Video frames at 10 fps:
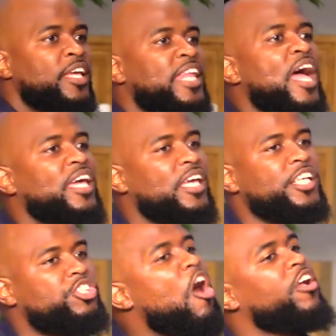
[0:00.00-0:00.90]
Now,
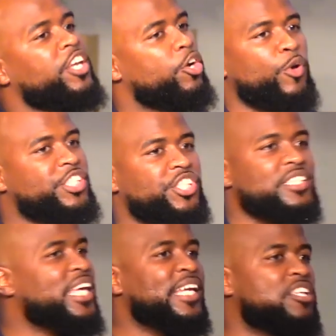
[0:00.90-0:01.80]
he's talking to
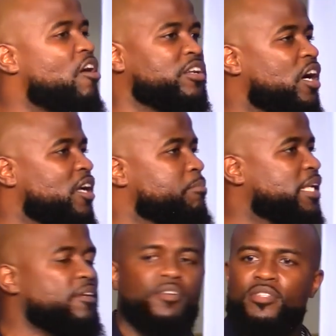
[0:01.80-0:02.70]
Christians. He ain't talking to
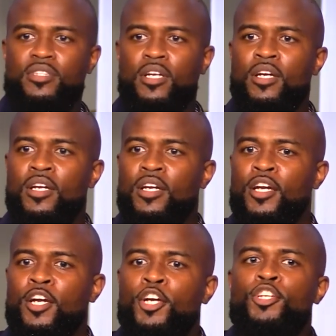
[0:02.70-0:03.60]
unbelievers.
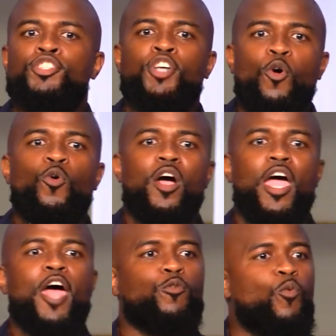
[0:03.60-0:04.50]
So
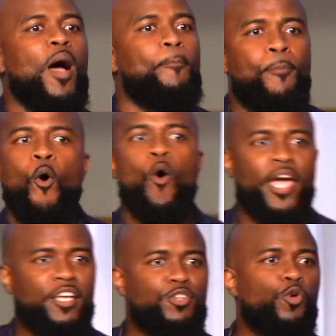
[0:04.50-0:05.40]
at what
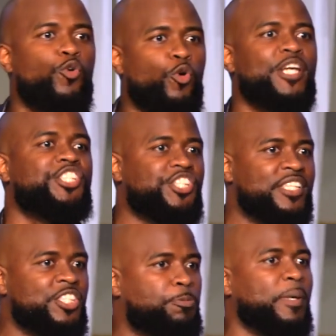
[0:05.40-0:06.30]
point do
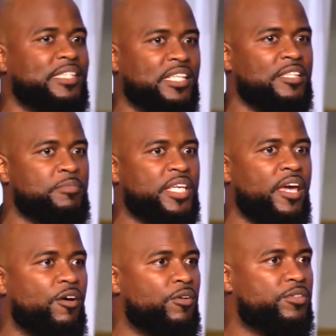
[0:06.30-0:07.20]
Christians speak to
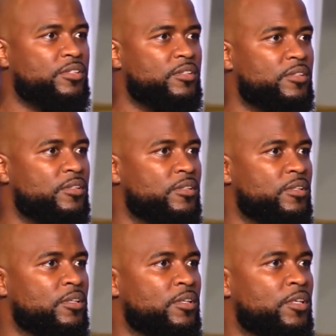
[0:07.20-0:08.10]
themselves?
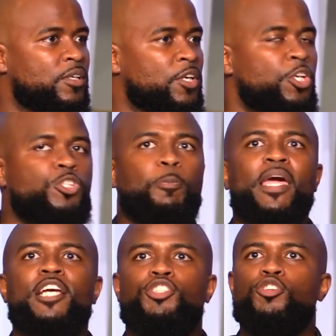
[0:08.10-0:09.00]

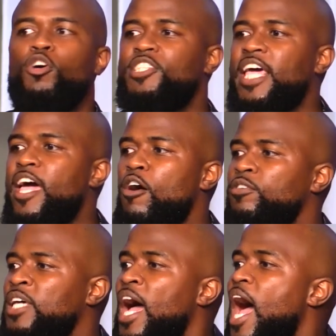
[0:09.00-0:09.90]
Speaking to
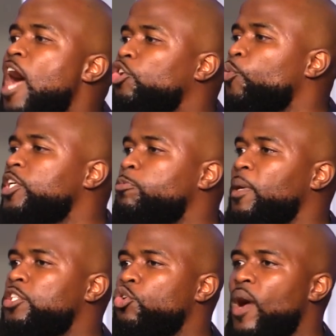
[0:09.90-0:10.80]
yourselves, how do we
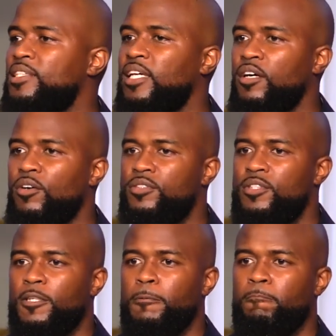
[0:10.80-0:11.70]
speak to ourselves?